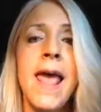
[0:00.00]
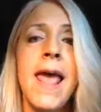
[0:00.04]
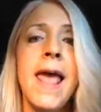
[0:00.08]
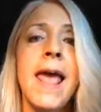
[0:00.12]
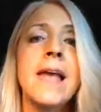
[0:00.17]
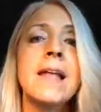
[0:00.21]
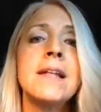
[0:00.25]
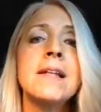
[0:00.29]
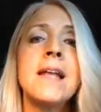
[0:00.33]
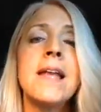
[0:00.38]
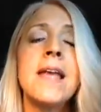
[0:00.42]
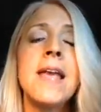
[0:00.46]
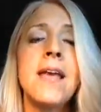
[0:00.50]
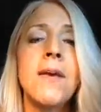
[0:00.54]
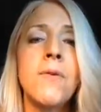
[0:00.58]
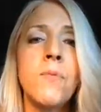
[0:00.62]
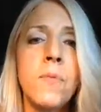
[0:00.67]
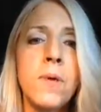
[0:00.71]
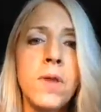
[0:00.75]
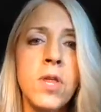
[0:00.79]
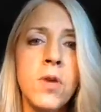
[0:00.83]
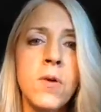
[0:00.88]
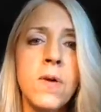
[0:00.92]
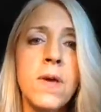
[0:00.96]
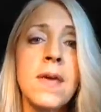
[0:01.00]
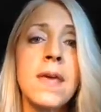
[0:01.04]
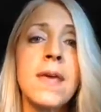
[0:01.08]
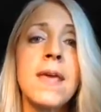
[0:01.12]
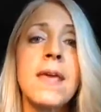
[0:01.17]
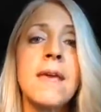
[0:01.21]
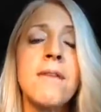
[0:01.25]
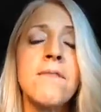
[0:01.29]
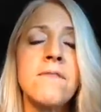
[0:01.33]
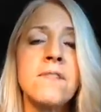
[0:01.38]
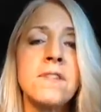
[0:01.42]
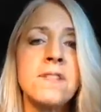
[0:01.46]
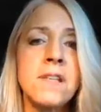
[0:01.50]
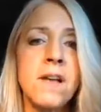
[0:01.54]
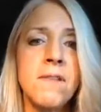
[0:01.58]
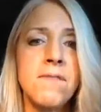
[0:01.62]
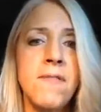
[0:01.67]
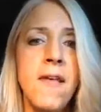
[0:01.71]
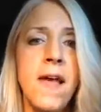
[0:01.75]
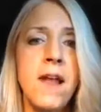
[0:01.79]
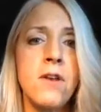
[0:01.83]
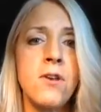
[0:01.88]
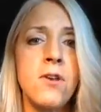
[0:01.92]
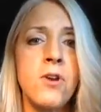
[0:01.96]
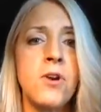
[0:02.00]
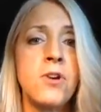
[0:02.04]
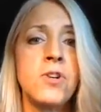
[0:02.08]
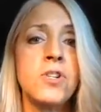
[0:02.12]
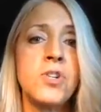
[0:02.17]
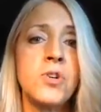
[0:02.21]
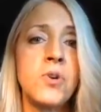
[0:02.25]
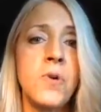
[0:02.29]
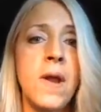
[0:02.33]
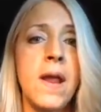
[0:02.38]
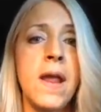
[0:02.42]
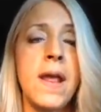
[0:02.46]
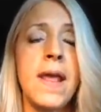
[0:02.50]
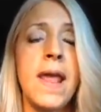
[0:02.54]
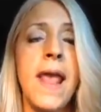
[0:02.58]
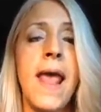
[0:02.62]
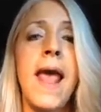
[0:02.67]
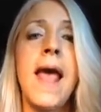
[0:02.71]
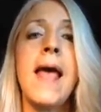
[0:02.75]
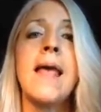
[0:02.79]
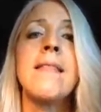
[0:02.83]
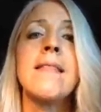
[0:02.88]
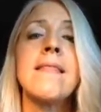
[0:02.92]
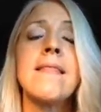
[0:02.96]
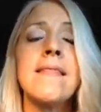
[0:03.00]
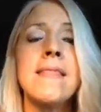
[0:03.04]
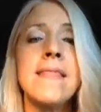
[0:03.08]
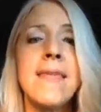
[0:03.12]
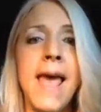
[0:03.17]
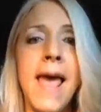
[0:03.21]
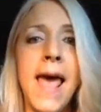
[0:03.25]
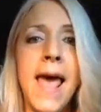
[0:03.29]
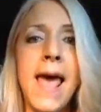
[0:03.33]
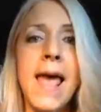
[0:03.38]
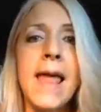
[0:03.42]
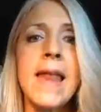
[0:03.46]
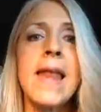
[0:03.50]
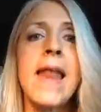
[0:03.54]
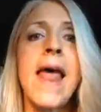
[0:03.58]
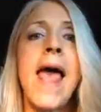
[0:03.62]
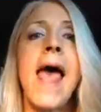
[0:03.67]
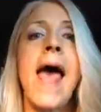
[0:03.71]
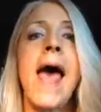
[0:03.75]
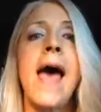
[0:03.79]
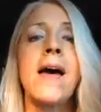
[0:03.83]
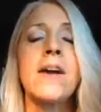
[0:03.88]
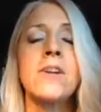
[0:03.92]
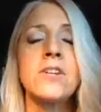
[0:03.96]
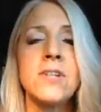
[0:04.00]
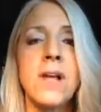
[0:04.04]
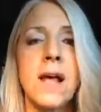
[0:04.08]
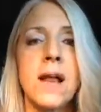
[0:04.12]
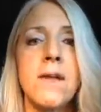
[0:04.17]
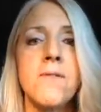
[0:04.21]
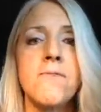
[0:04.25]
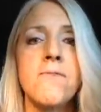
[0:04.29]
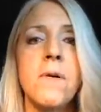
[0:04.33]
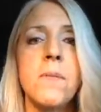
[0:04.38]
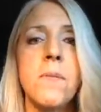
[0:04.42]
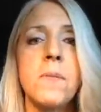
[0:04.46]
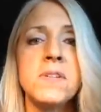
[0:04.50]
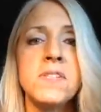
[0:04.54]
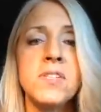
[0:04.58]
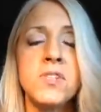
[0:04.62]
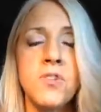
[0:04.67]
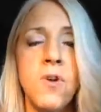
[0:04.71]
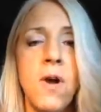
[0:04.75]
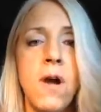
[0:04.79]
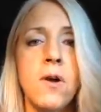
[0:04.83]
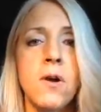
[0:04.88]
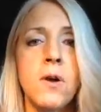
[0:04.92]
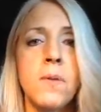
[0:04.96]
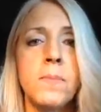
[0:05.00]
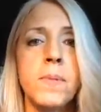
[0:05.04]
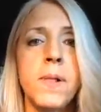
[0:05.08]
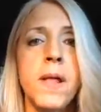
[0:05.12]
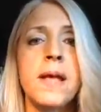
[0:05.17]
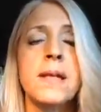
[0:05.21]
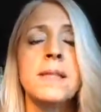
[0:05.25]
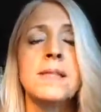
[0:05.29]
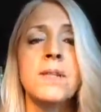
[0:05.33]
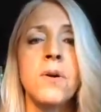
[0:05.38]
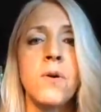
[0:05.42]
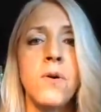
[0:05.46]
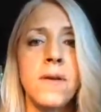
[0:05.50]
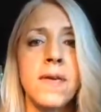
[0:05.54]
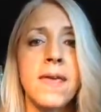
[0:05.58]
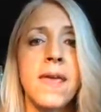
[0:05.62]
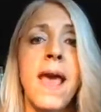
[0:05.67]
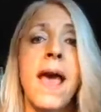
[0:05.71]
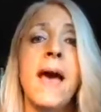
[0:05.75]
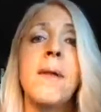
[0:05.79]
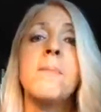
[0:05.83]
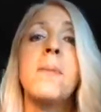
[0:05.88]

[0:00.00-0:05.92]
And when you can give yourself that nurturing and then act on it from a stronger place, going, yeah,